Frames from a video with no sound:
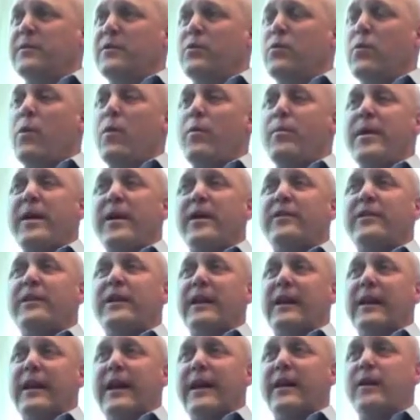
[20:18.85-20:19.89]
We were bigger than
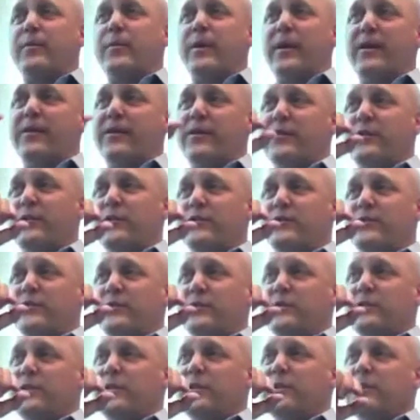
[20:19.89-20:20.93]
Atlanta, bigger than
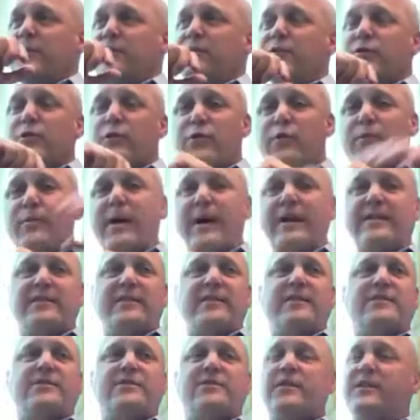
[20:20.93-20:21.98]
Houston. So from
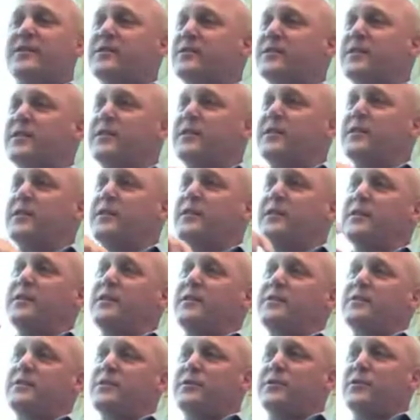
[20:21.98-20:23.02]
1960
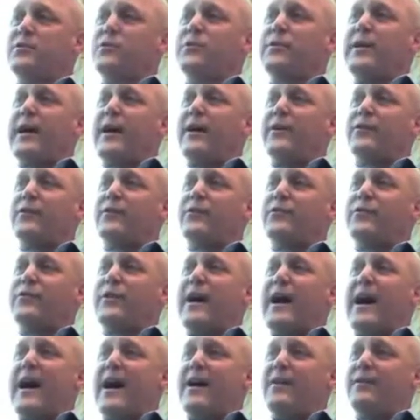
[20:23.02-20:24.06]
to
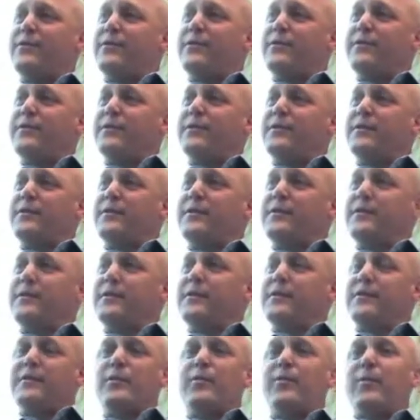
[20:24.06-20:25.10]
2005,
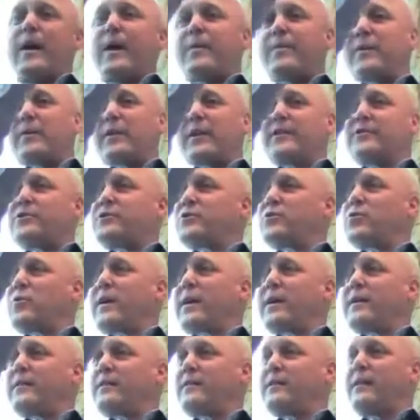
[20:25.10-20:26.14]
the population
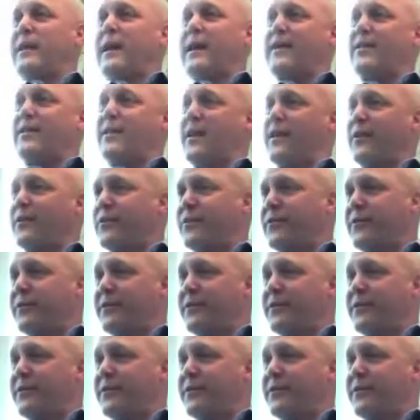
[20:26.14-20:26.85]
went like this.